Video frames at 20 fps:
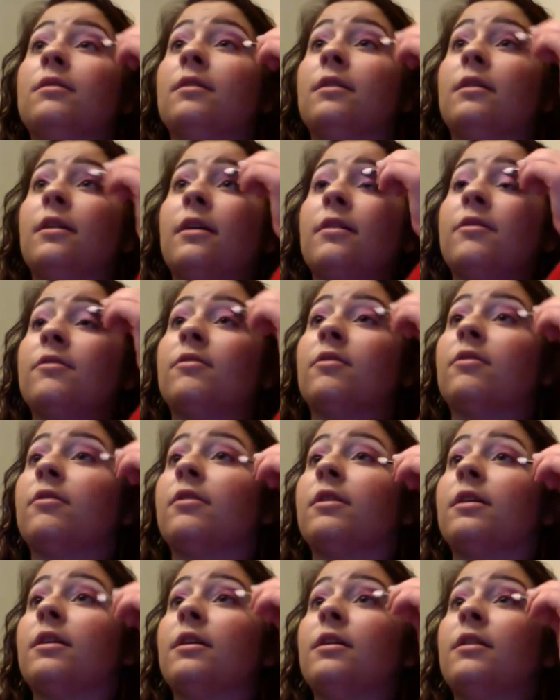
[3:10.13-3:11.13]
and I stroke
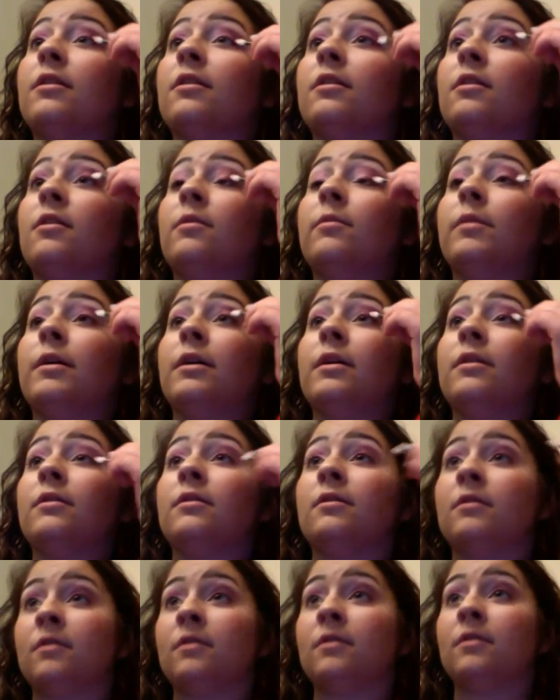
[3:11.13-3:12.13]
it in a little
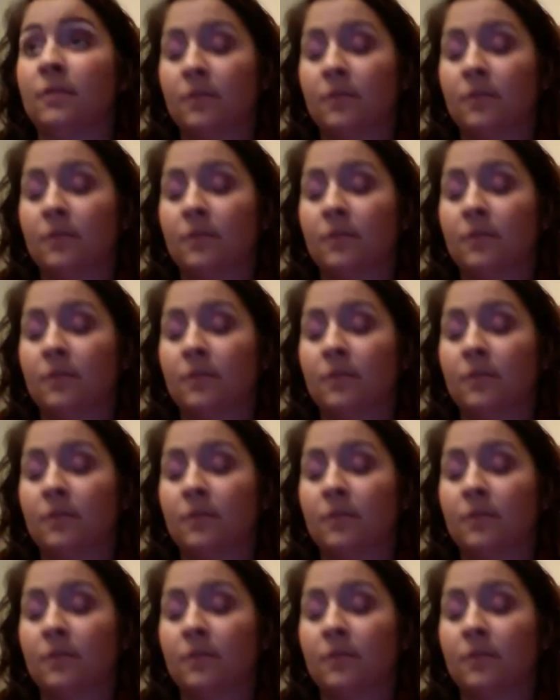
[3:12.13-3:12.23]
bit